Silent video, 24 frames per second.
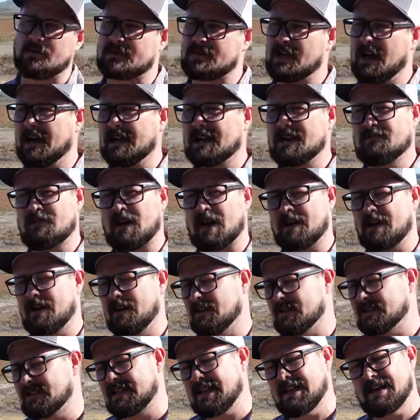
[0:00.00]
we're talking about
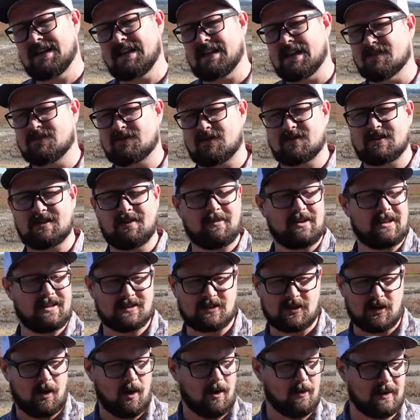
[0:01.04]
here is getting gifts for somebody
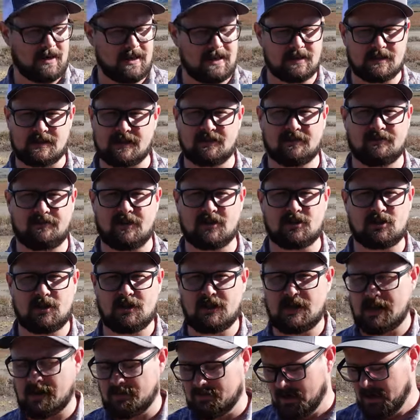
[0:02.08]
that's already into the fishing
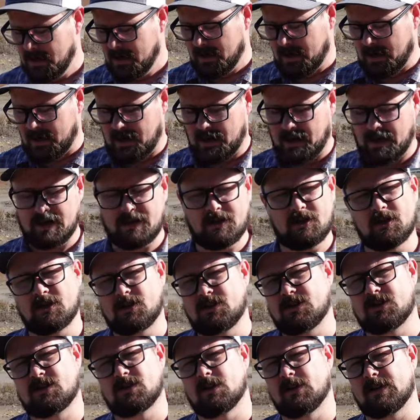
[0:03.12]
game, and you're
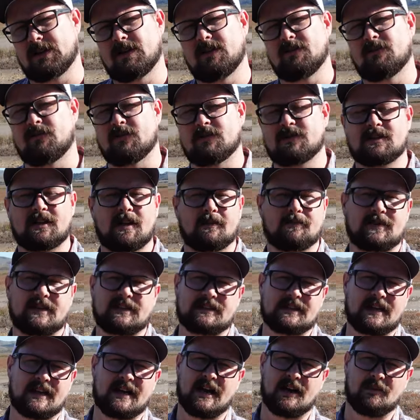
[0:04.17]
just looking for something
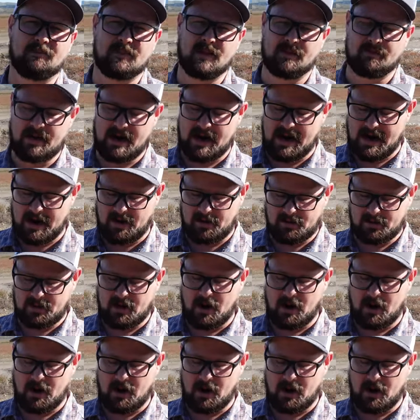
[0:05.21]
to help them out.